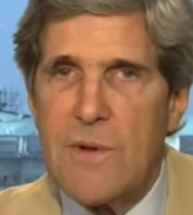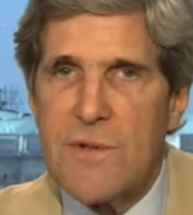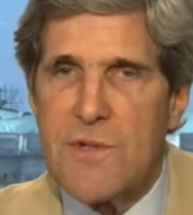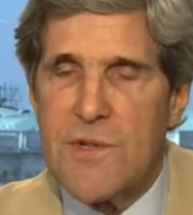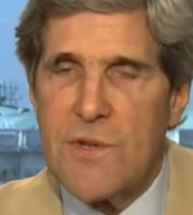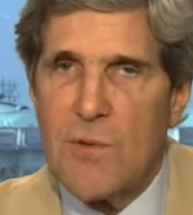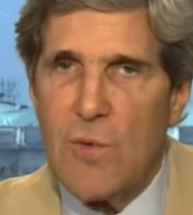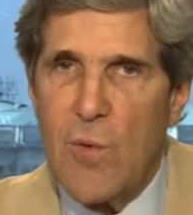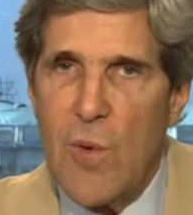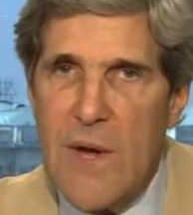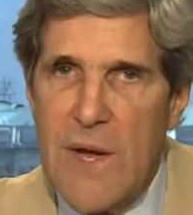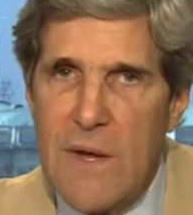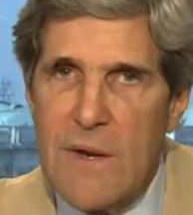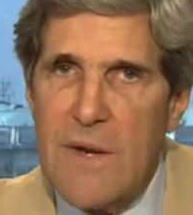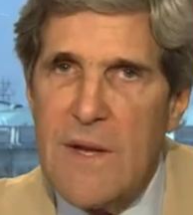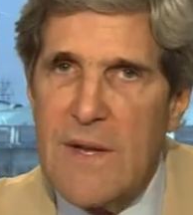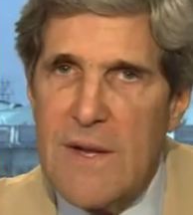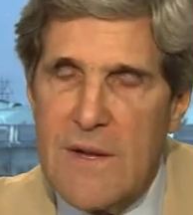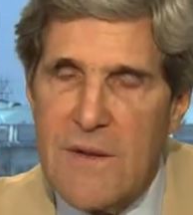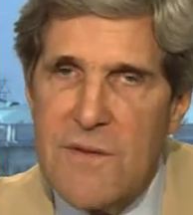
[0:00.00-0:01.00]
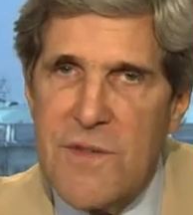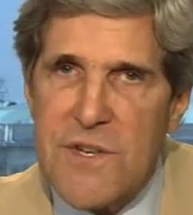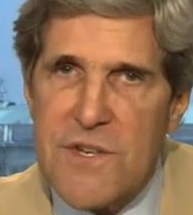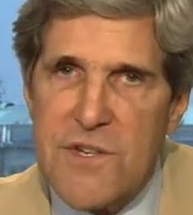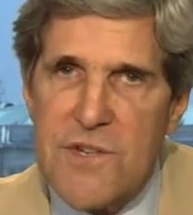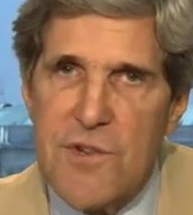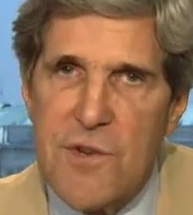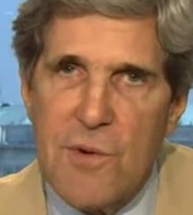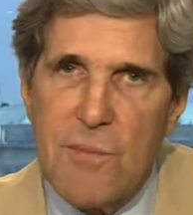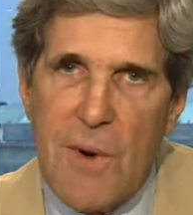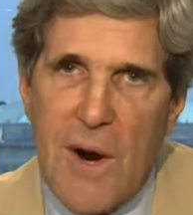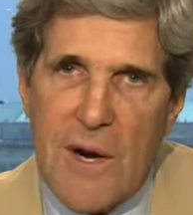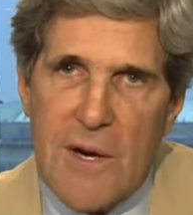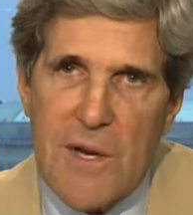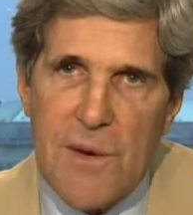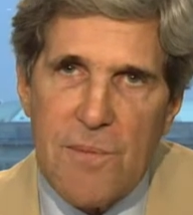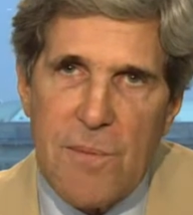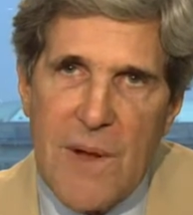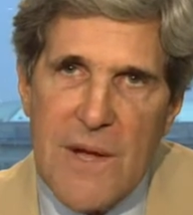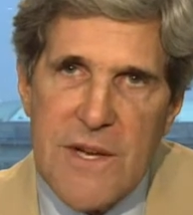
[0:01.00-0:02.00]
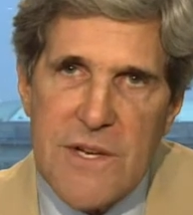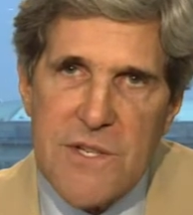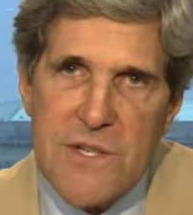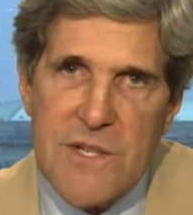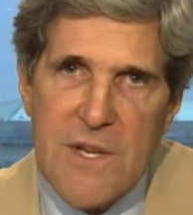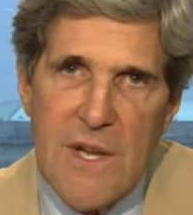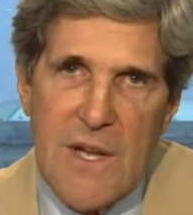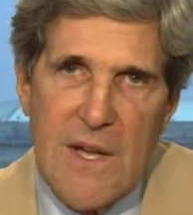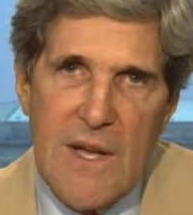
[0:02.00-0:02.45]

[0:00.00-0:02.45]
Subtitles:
to win in this new marketplace